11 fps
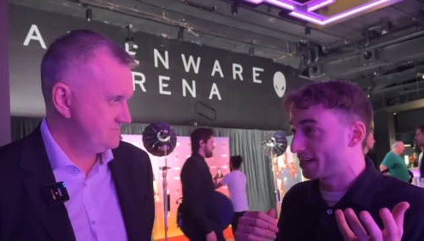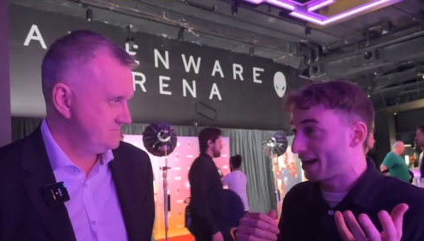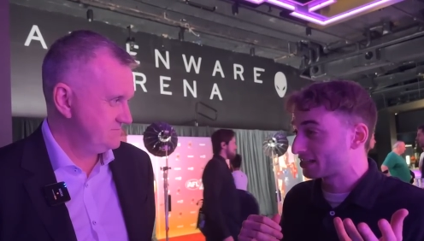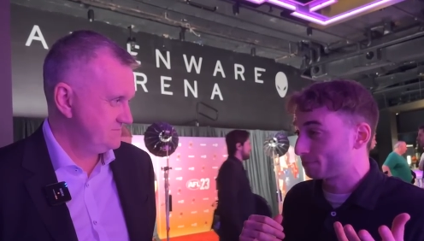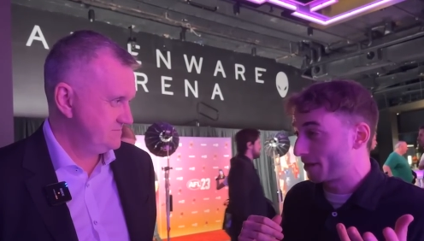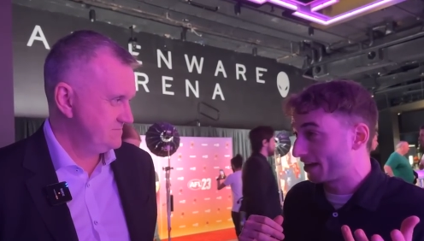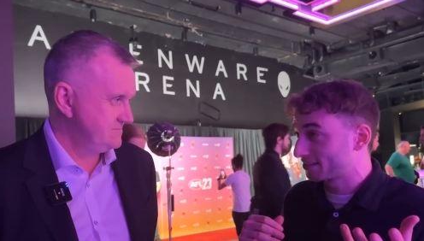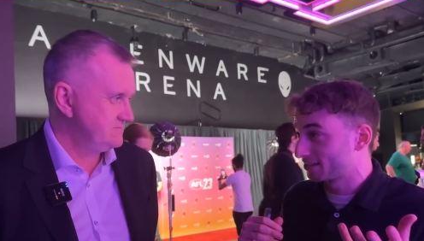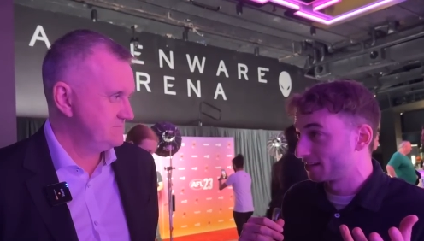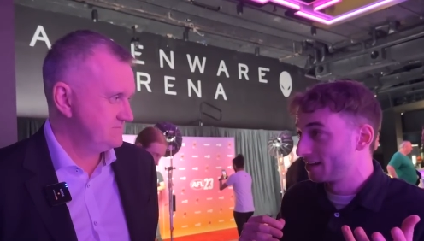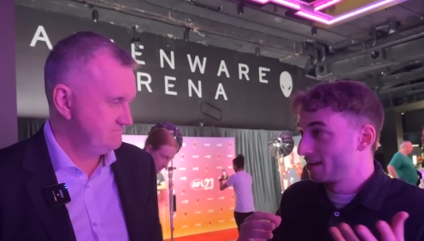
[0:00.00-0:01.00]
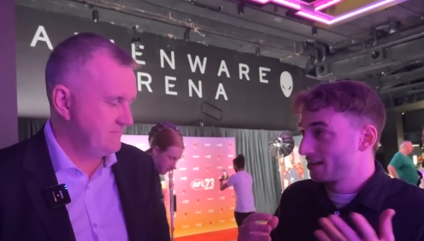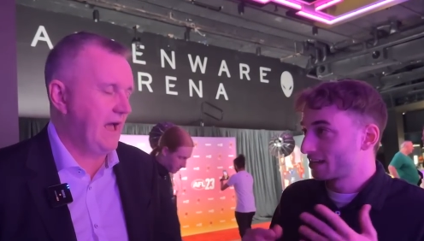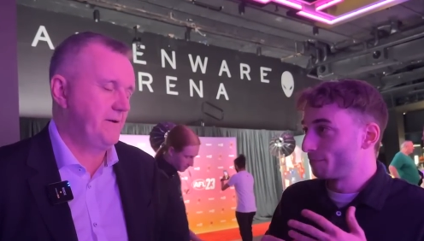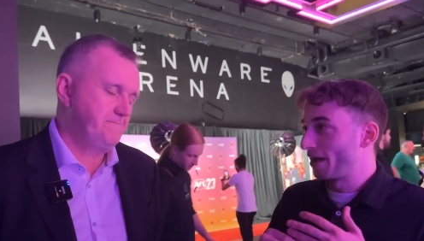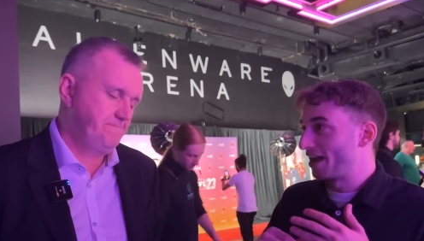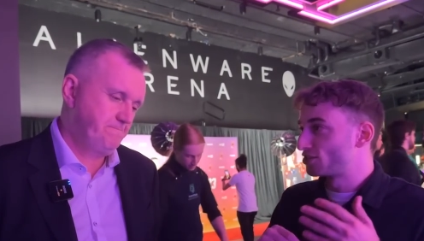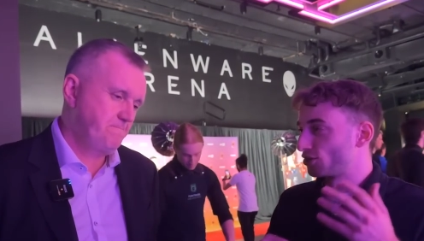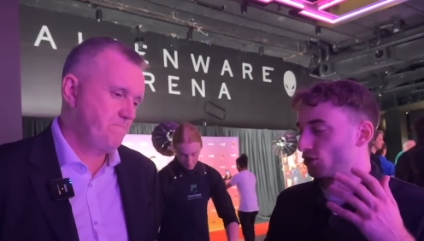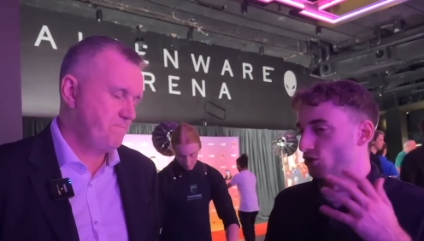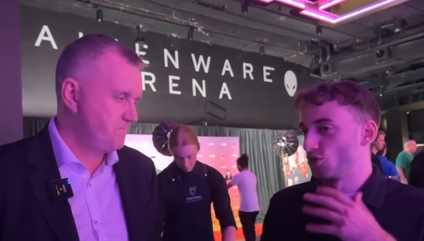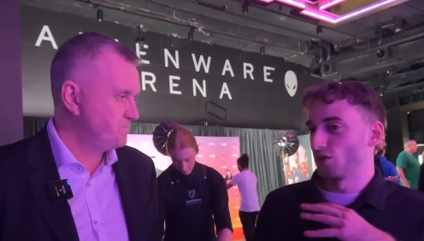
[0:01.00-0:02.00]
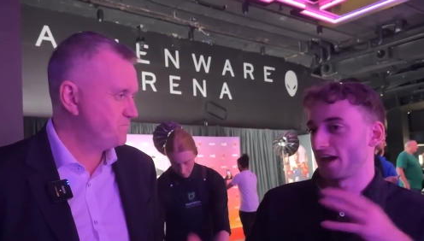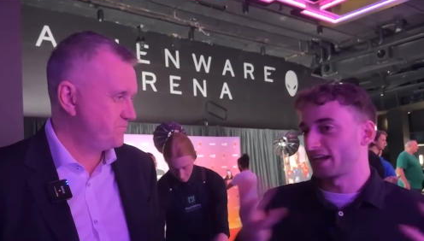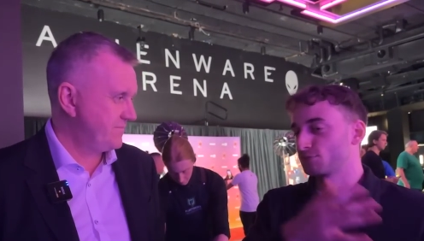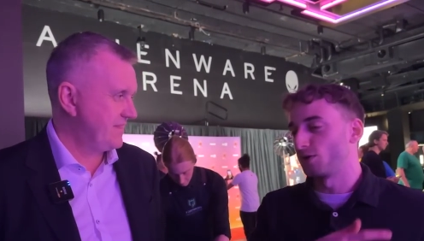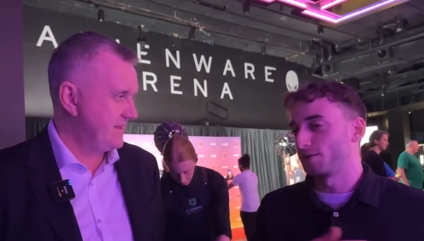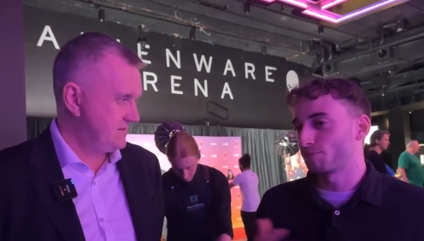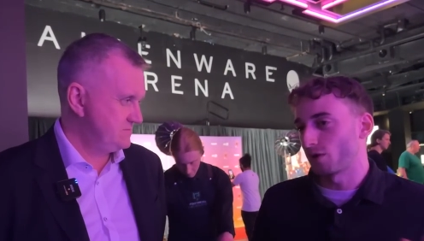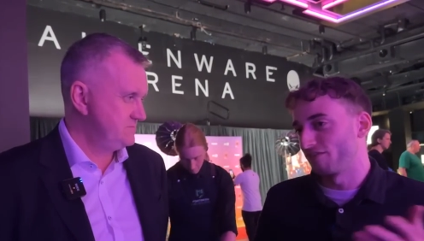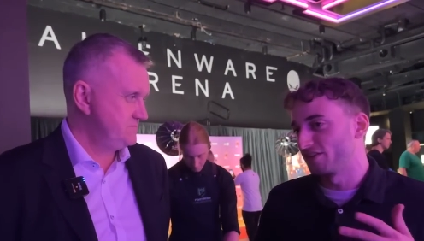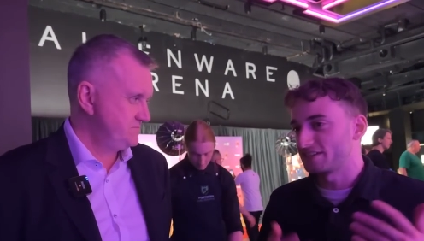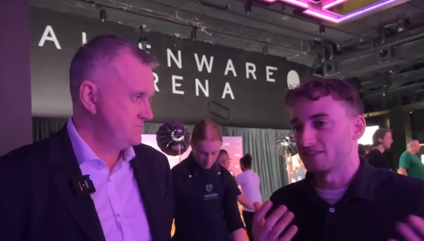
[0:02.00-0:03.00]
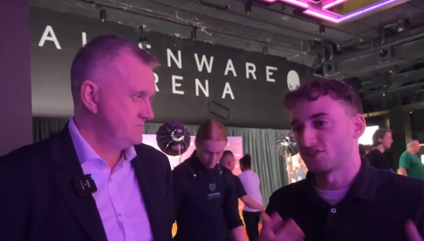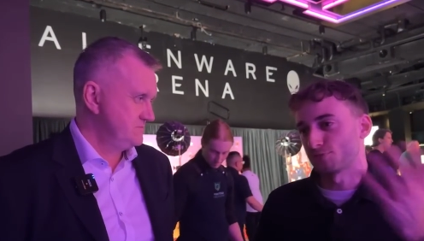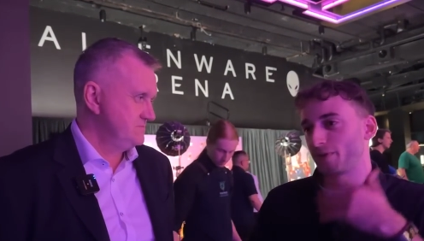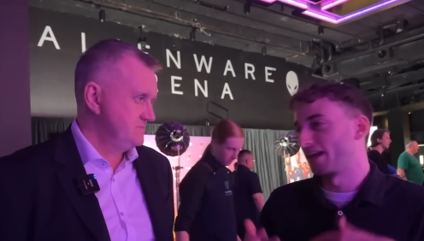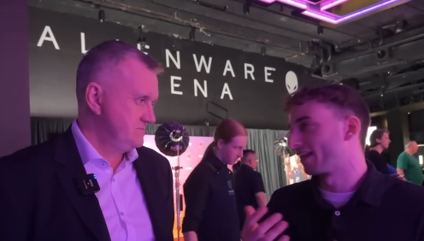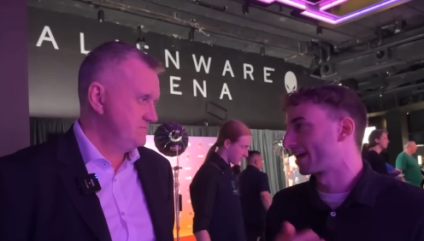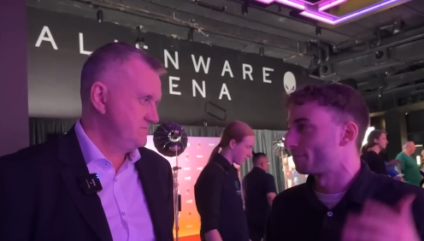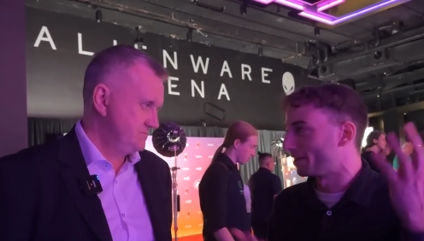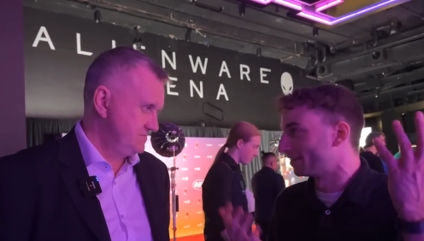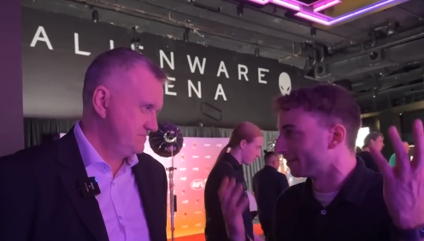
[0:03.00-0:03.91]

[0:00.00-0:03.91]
Speaker 1: aspect yeah. compared to, I guess, what previously has just been like a big